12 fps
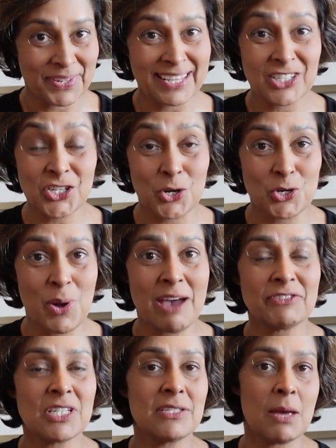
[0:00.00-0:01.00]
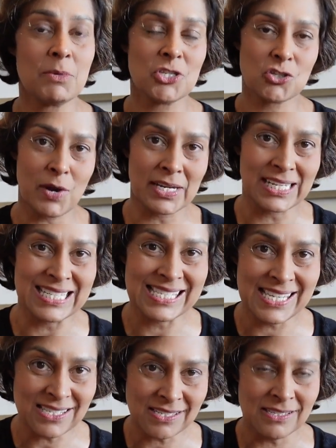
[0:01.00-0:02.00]
So you have to demonstrate
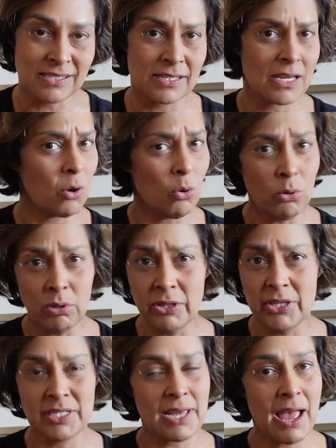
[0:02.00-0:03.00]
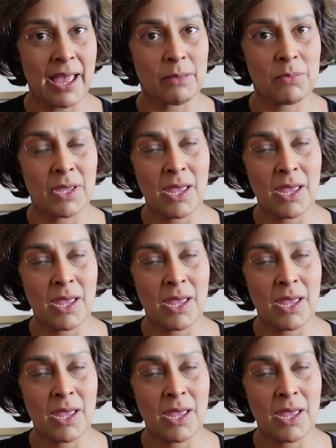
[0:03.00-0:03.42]
consistency all the time.